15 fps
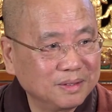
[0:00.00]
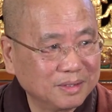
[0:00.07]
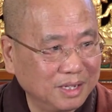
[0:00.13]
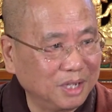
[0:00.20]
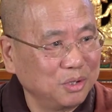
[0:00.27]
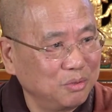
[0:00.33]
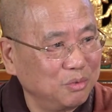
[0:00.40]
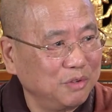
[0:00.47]

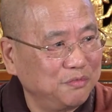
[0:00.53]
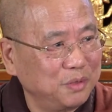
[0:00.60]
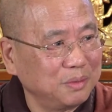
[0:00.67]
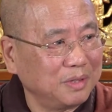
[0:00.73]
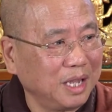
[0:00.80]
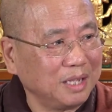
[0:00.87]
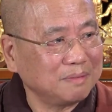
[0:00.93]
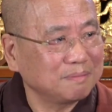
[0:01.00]
Can you
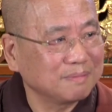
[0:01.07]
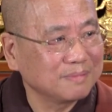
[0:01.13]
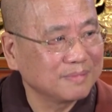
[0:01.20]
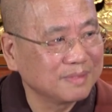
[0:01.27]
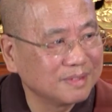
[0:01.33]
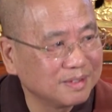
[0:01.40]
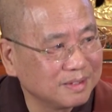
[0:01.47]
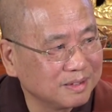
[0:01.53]
refute that?
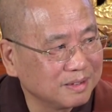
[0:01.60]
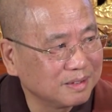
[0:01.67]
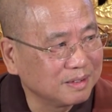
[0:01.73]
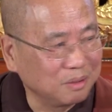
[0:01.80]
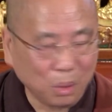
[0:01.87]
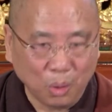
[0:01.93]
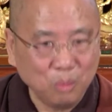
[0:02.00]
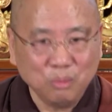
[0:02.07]

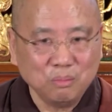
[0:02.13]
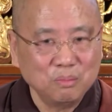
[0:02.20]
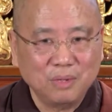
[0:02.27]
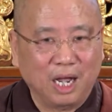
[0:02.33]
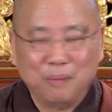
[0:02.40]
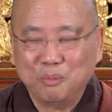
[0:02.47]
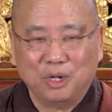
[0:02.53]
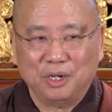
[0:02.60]
No,
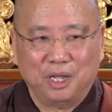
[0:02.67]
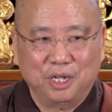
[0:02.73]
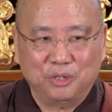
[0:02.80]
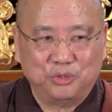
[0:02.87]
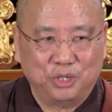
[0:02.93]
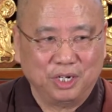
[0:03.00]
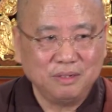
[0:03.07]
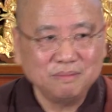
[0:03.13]
I'm not
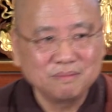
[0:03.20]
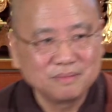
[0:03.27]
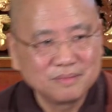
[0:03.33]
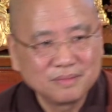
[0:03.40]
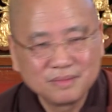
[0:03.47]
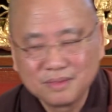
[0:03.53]
aging.